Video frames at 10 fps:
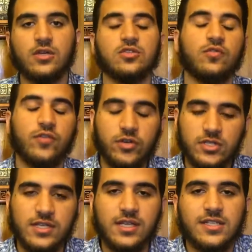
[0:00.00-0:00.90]
So
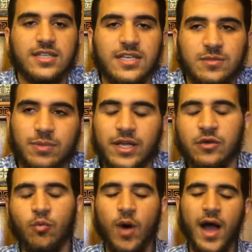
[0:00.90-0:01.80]
firstly, let's
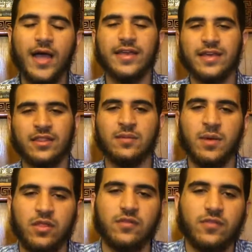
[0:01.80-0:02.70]
explain why in the
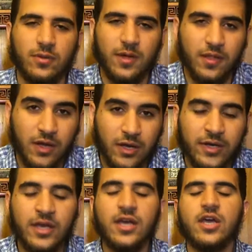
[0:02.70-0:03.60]
month of Ramadan